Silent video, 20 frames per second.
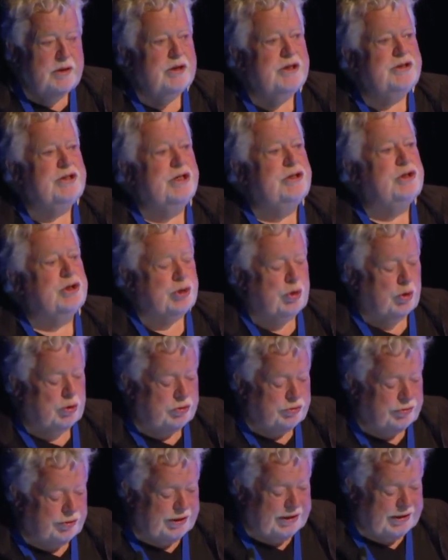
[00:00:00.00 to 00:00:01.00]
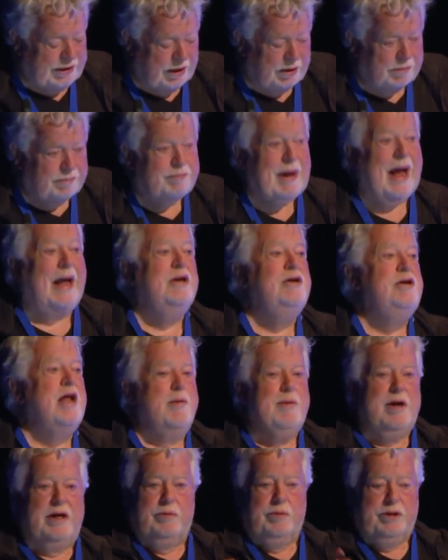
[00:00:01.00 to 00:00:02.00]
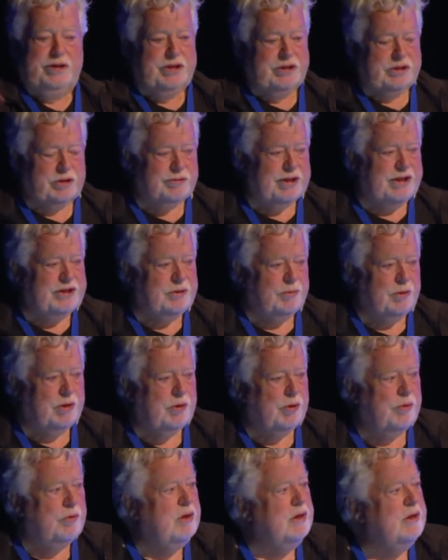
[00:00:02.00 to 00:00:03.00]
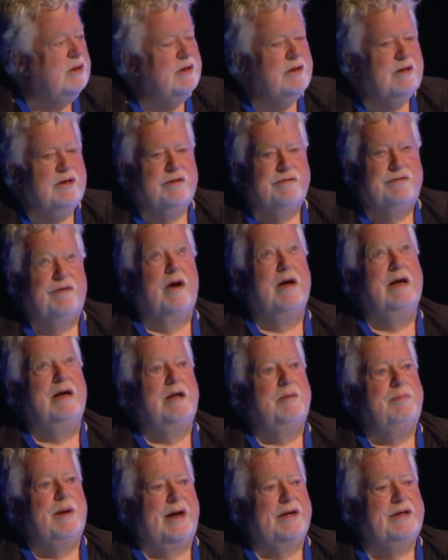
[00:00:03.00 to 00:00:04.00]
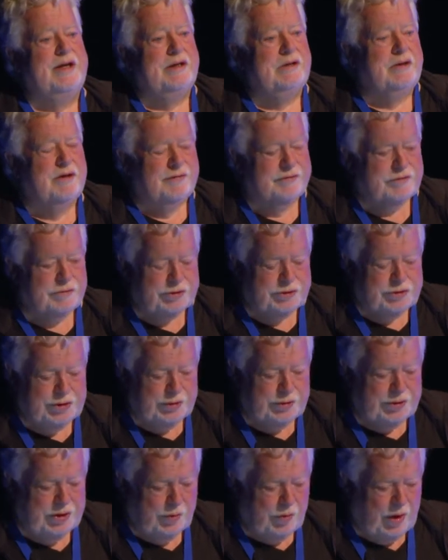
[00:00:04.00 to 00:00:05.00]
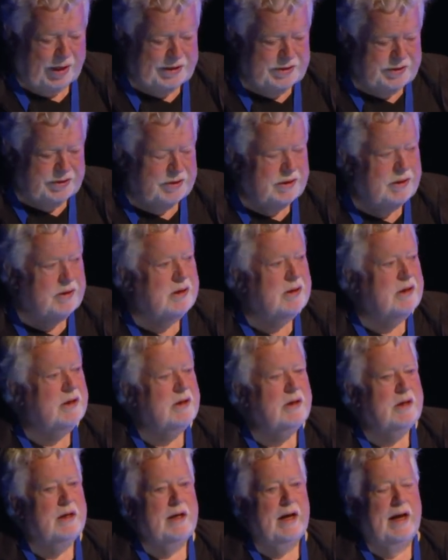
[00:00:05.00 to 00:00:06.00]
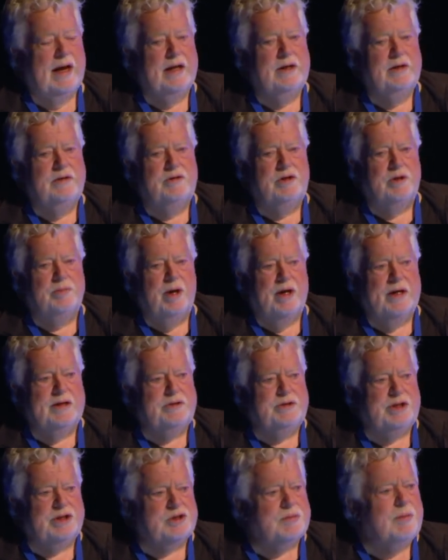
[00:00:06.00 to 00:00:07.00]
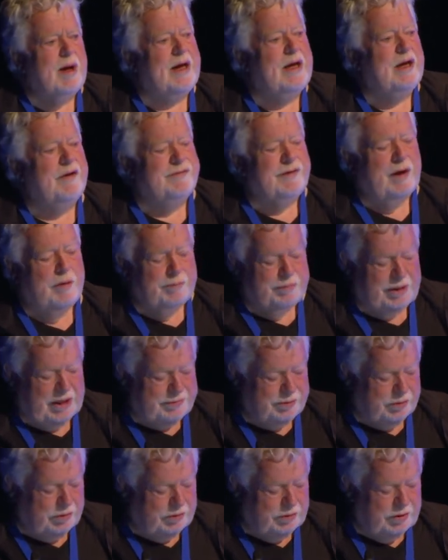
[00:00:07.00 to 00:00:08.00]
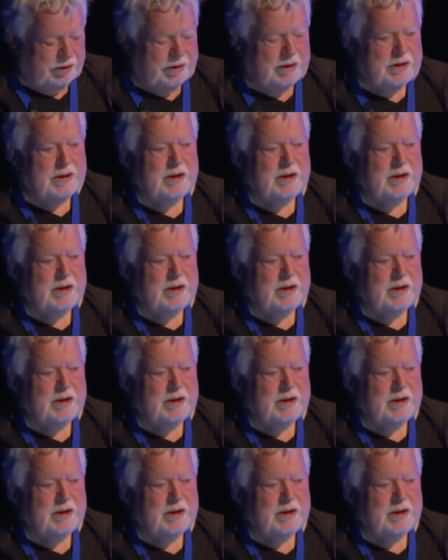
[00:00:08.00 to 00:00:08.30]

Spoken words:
this extraordinary pandemic, which is the reason we're all finally back here after a two-year wait. And to my dismay, I found people